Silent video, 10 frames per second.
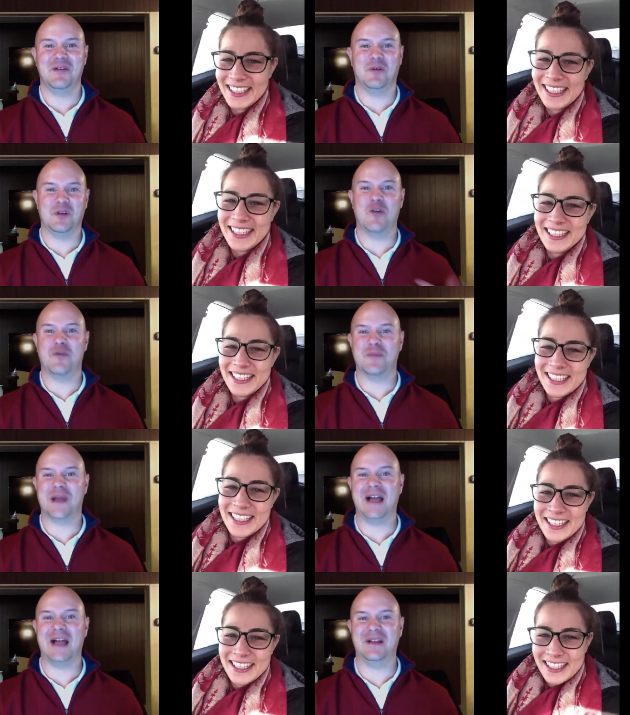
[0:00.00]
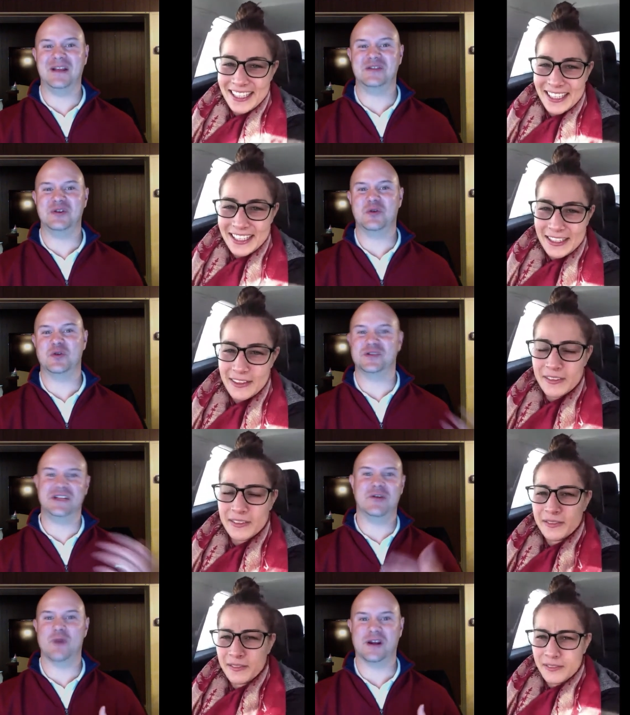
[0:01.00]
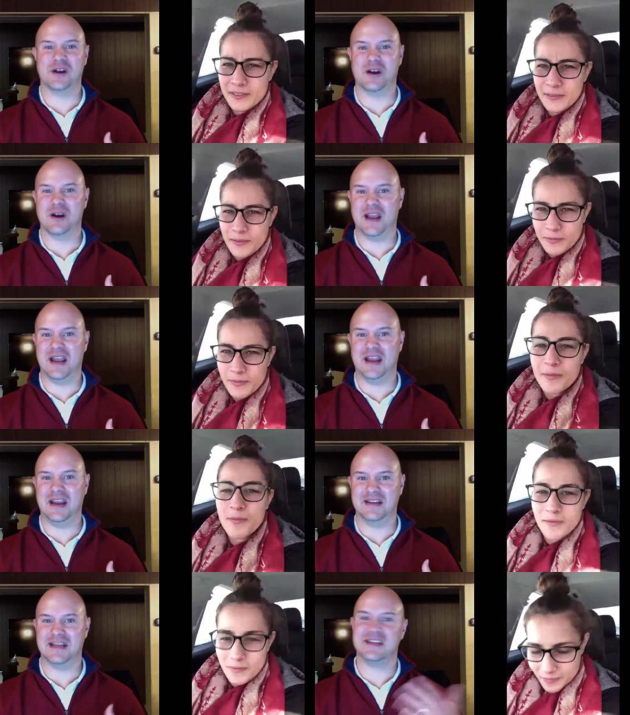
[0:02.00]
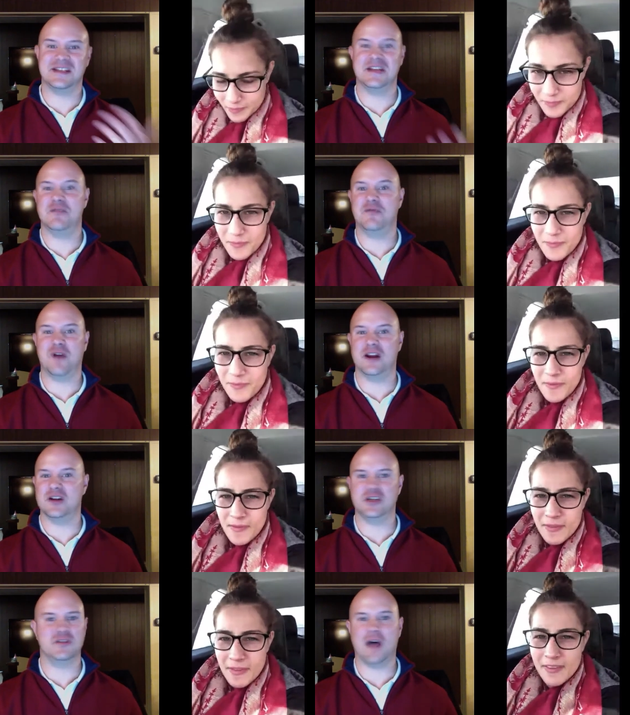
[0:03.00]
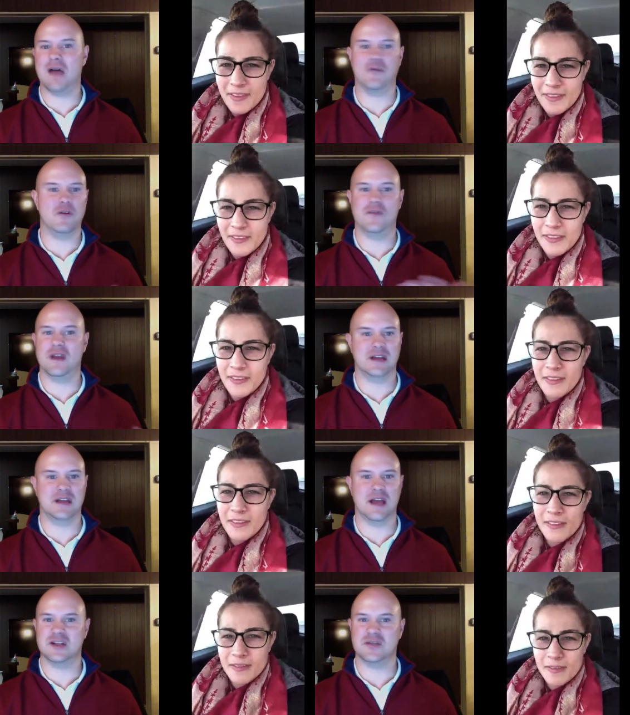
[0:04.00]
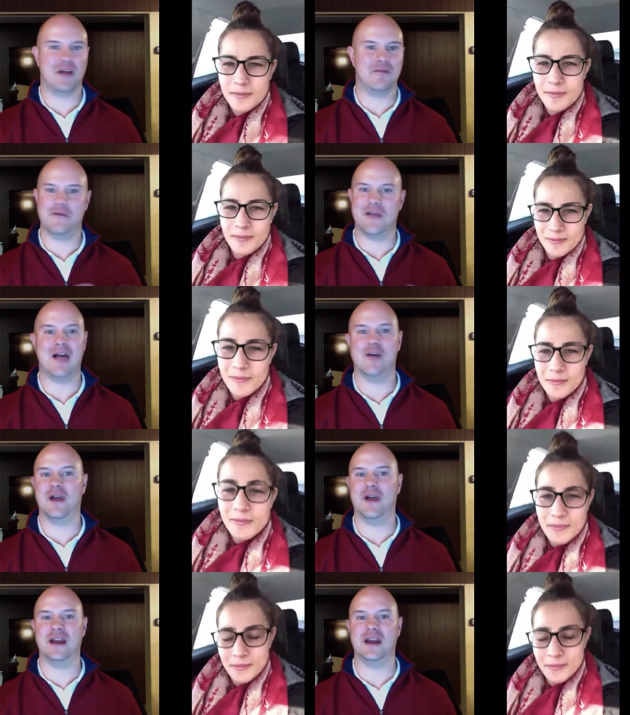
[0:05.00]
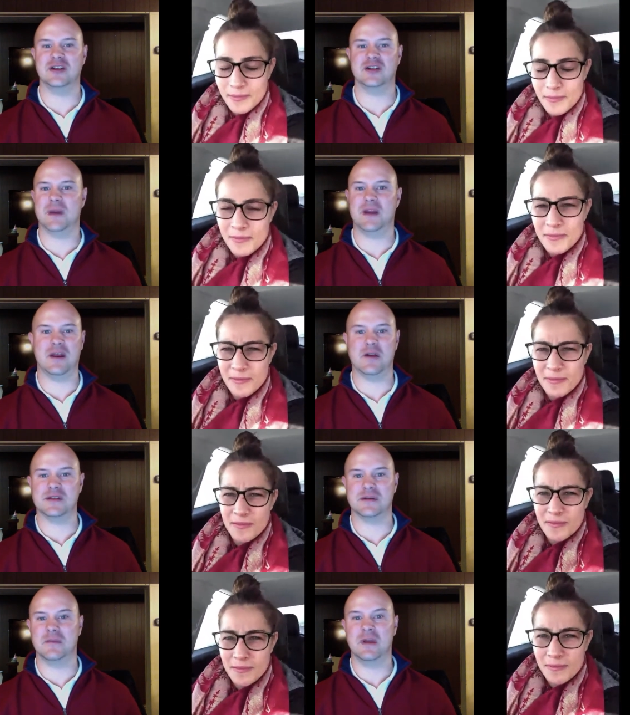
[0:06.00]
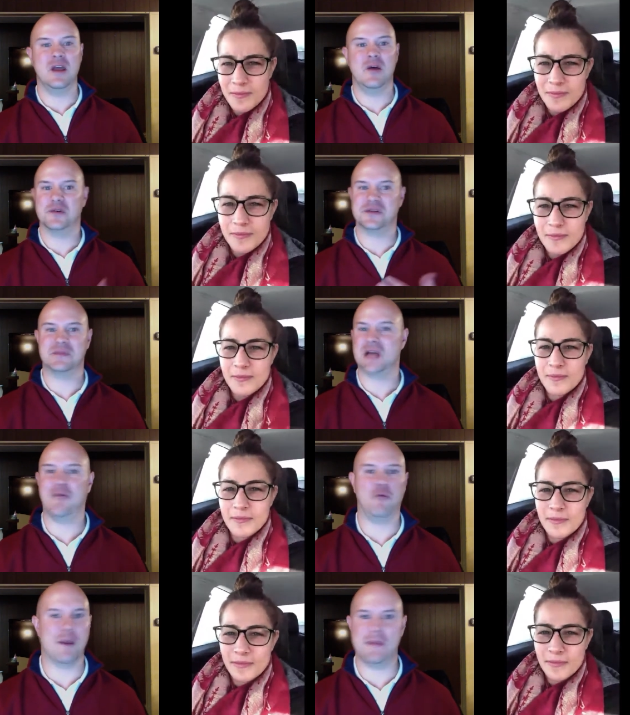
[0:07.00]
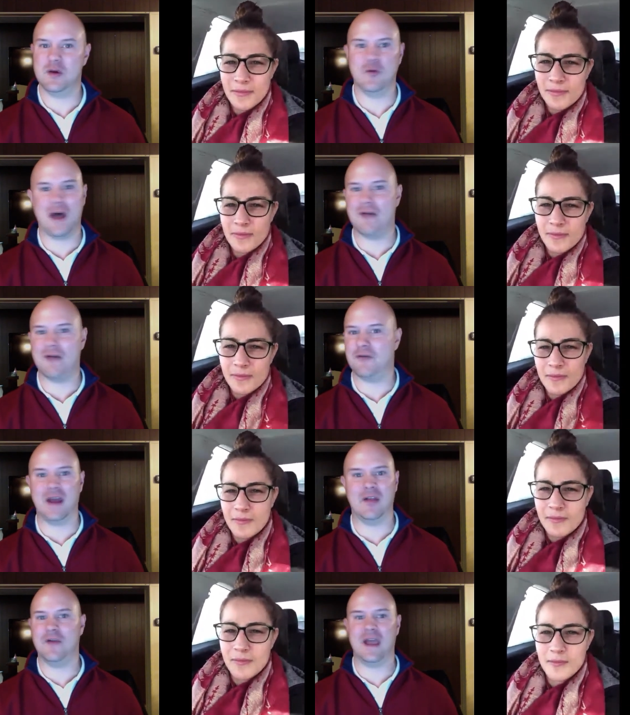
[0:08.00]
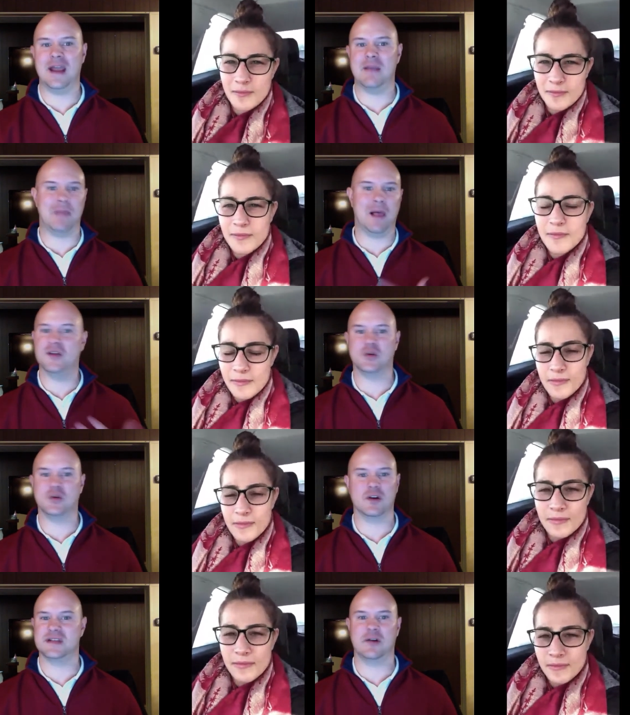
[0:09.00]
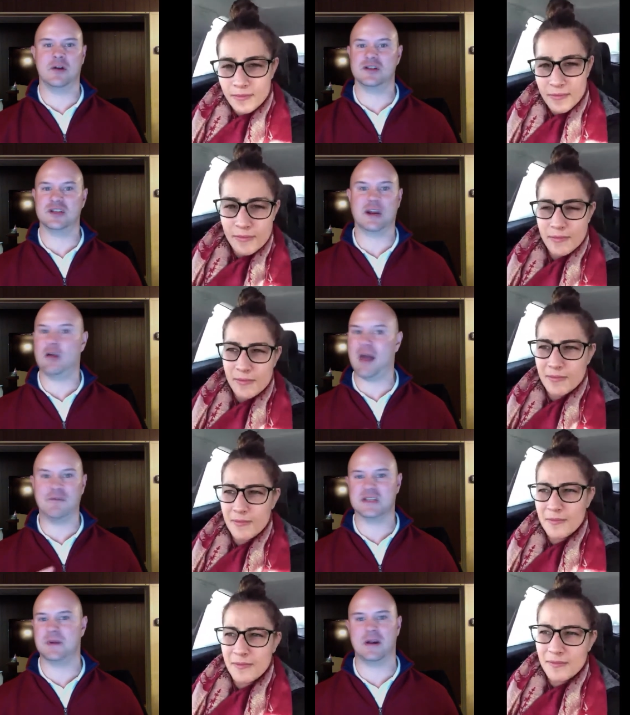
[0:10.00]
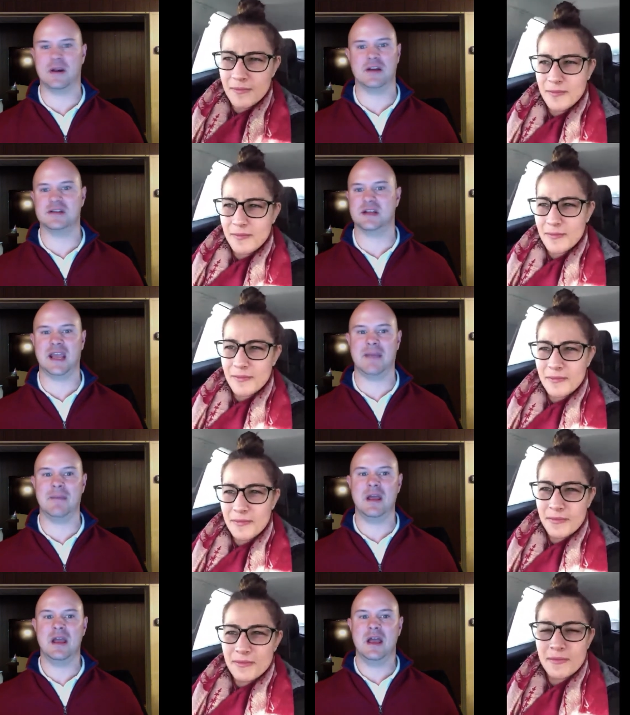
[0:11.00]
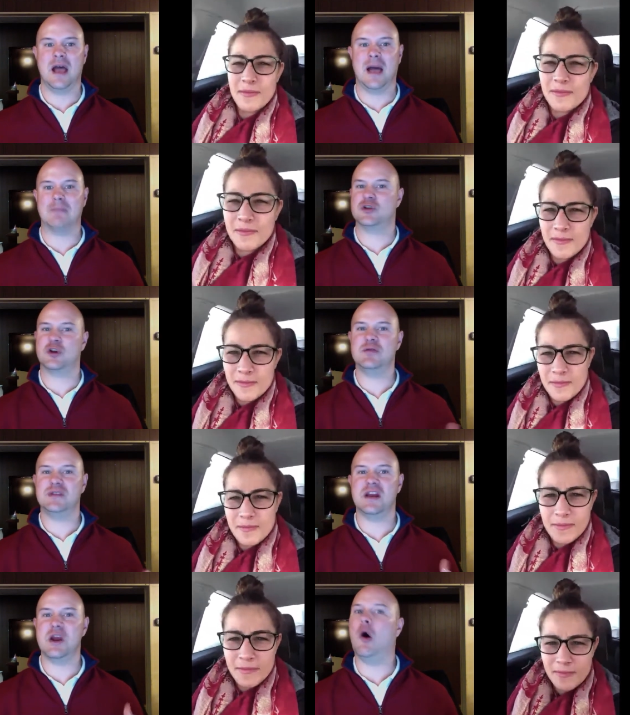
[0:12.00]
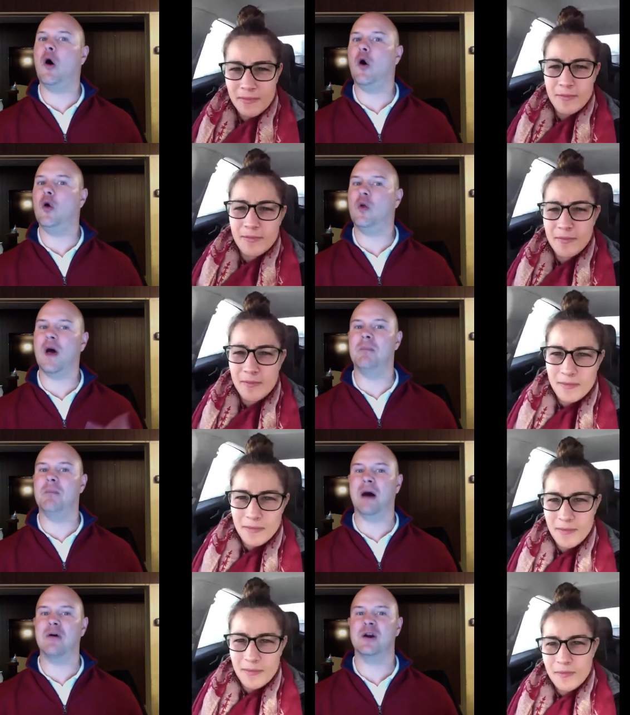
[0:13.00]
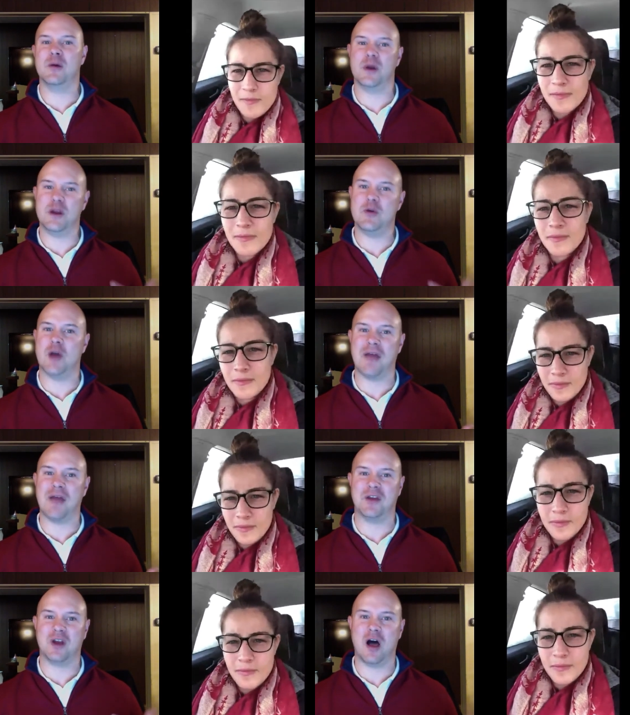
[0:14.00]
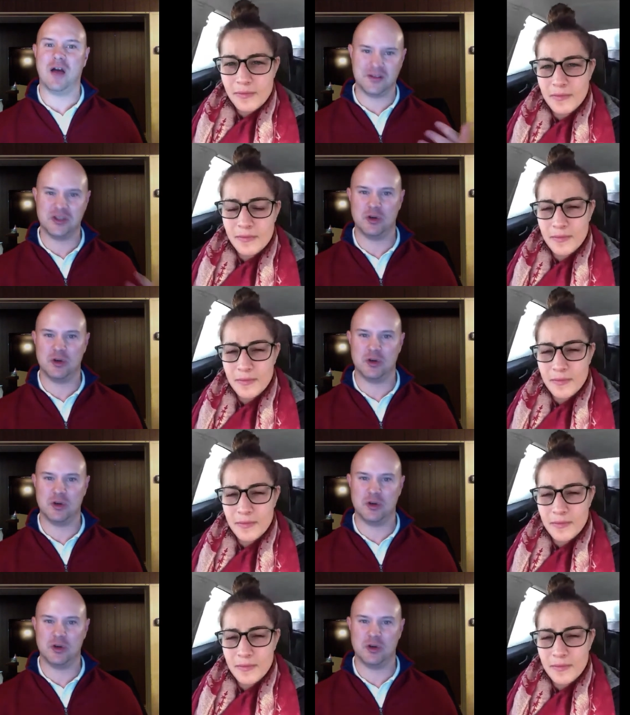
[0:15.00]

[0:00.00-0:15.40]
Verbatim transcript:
Speaker 1: Well, you go from Kylie to Christina Ricker, a Tennessee fighter. She's fought for Invicta. She's fought for Valor Fighting. She's been in there with some with some tough women who fought for L F A and Bellator, et cetera. She's got a lot of experience in the game. I'm sure you didn't know a whole lot about her when you got the call that